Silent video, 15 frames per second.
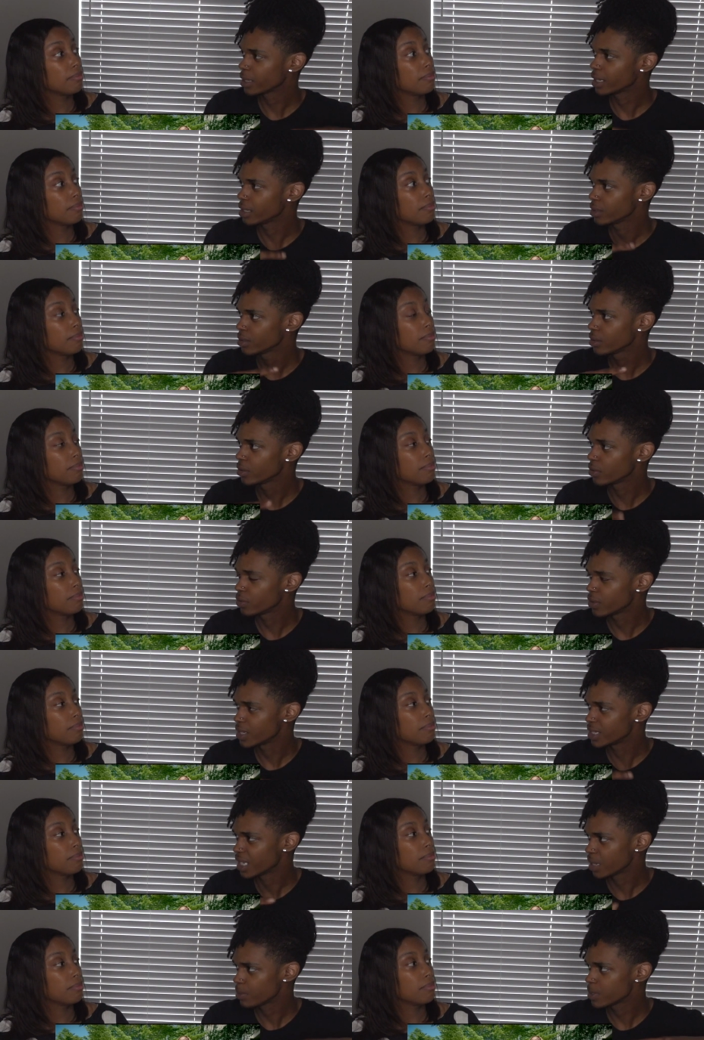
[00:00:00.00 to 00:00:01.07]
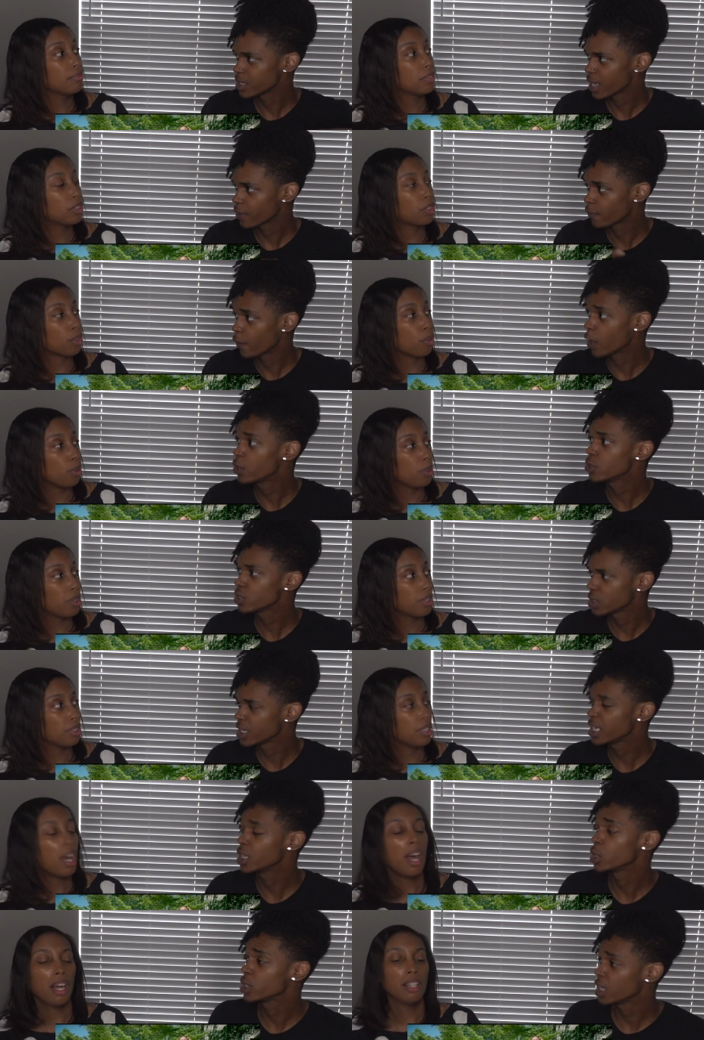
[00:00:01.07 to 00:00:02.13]
Speaker 1: like the same exact the verse.
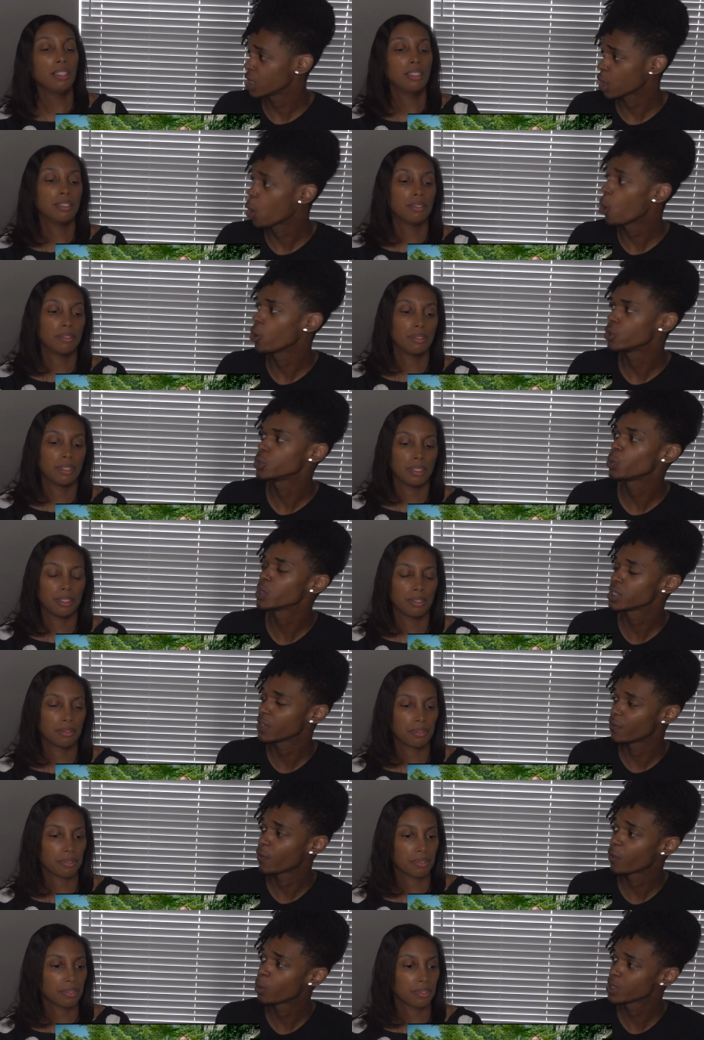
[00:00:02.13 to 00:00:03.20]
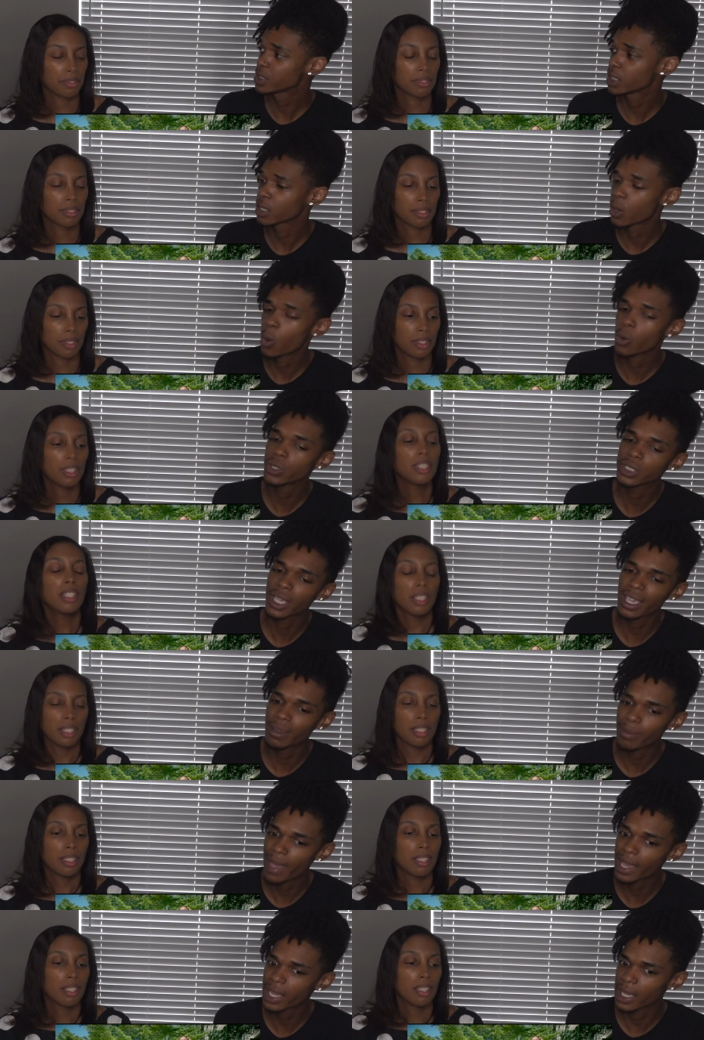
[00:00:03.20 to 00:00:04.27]
Yeah, uh-huh. yeah, the chorus. Once the once the chorus
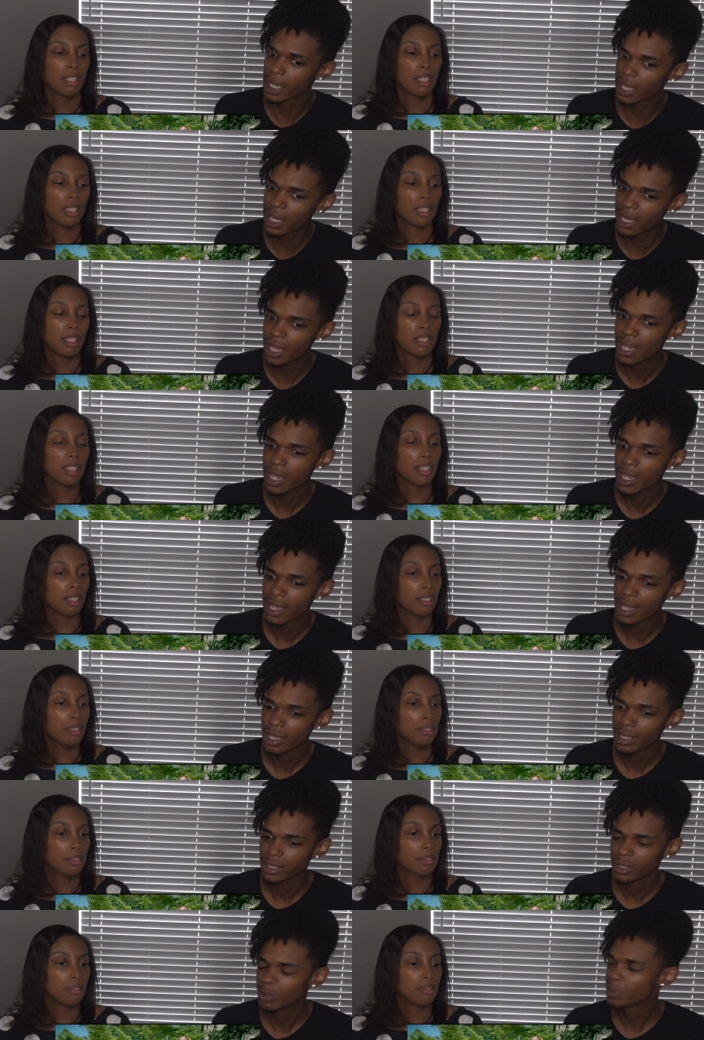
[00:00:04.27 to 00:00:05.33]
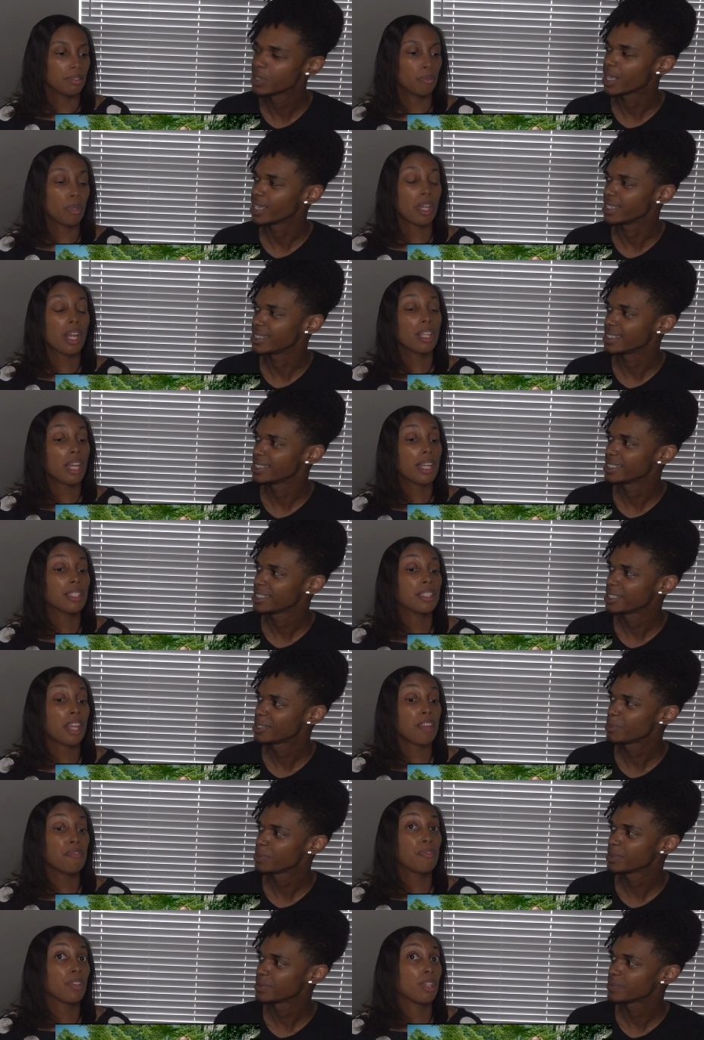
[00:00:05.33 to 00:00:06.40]
came back again. Yeah. You'd be like, but I
Speaker 2: like
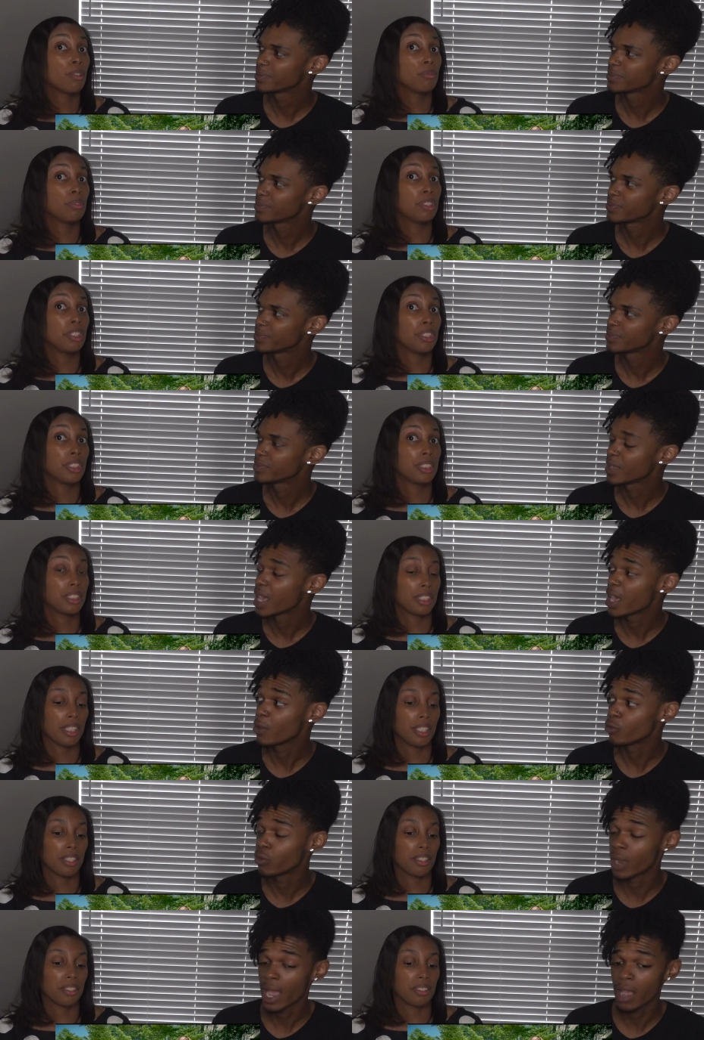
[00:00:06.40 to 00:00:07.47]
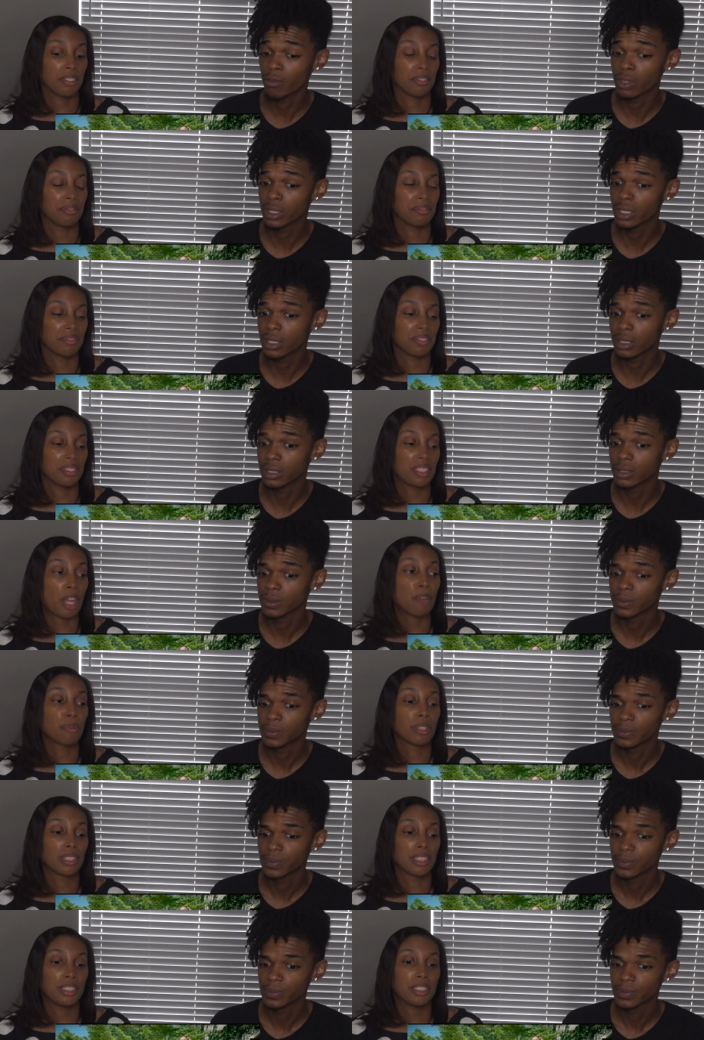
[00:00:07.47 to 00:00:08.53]
they flow good together. R- really good. They
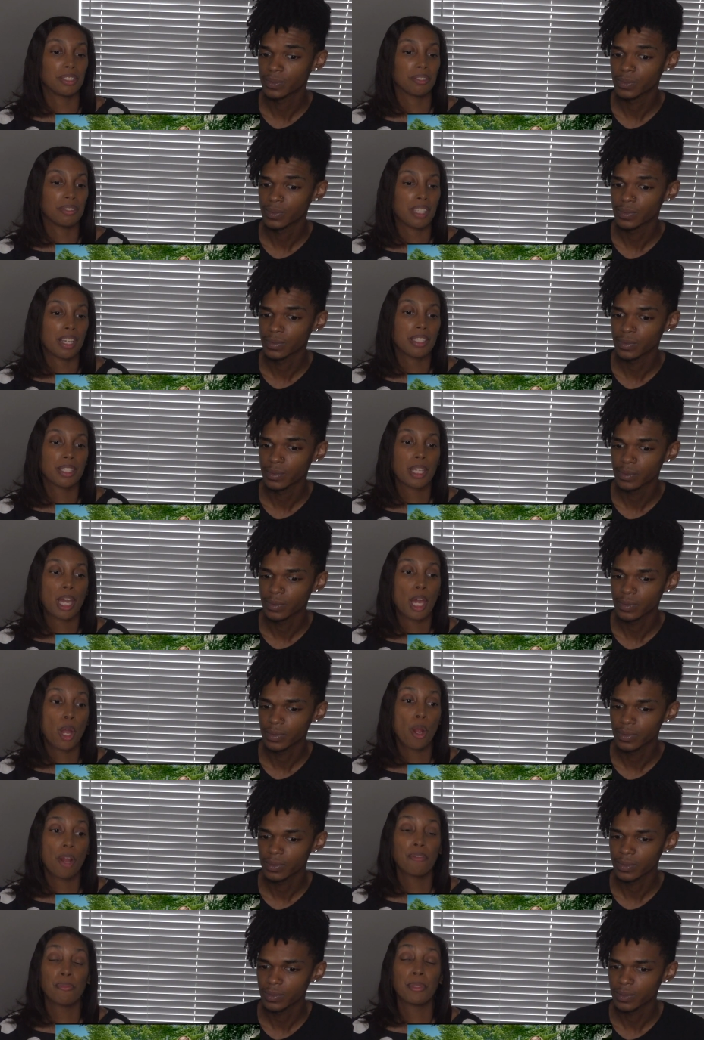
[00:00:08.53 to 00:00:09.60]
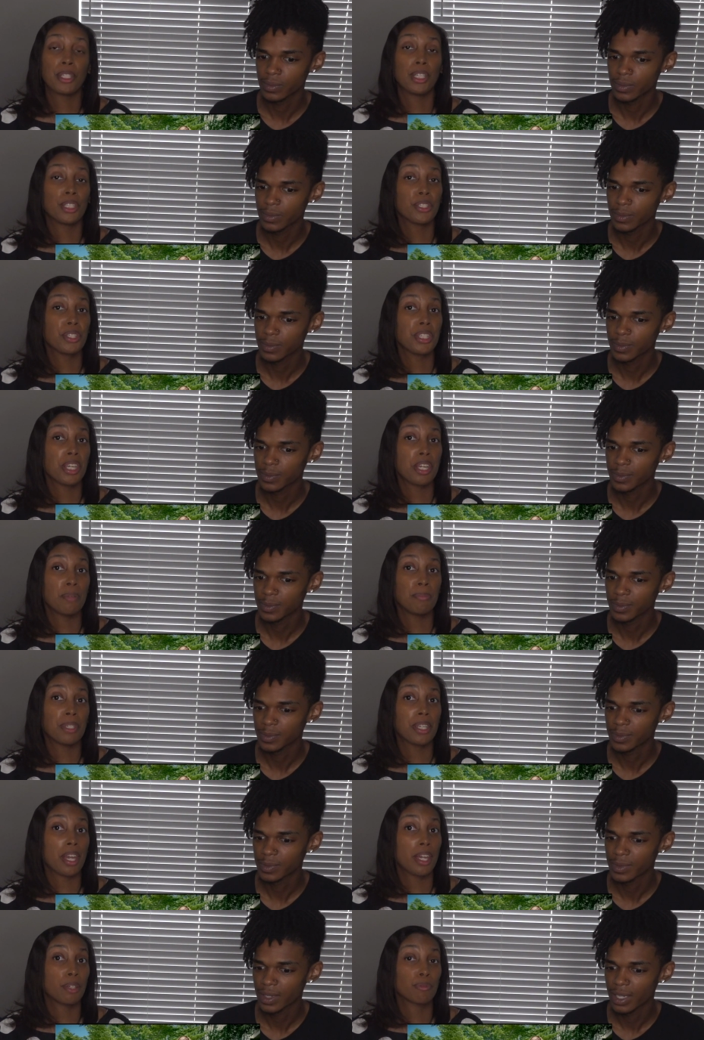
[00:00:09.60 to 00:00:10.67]
really do. Now it's kind of hard for me to understand
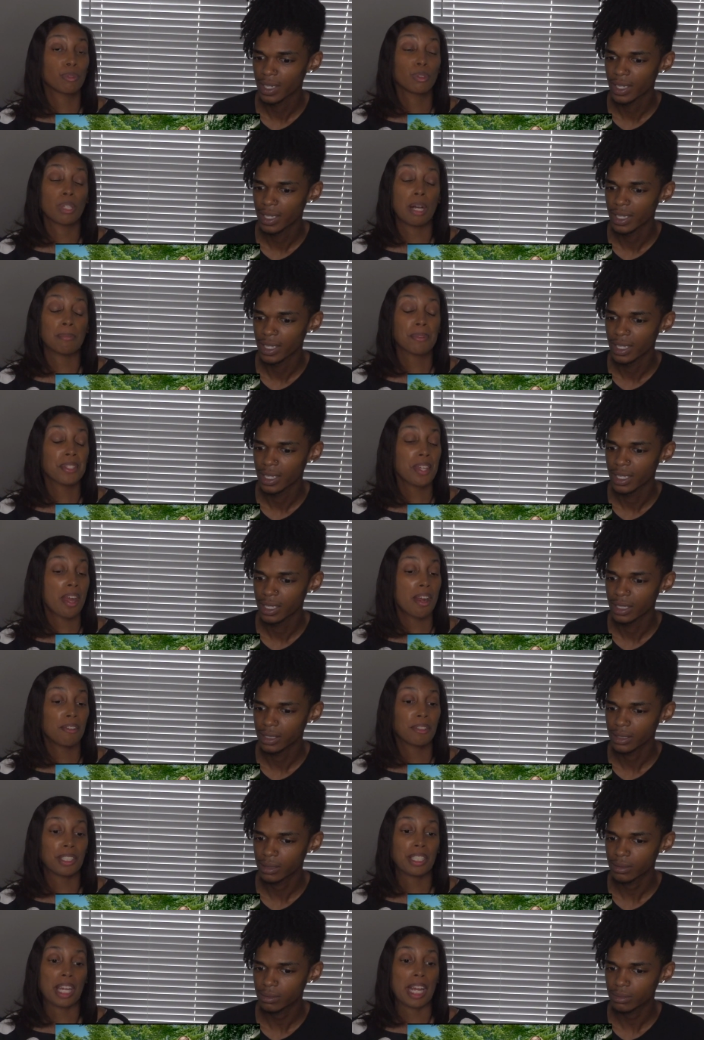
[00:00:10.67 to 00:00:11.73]
Bktherula. I'm sorry,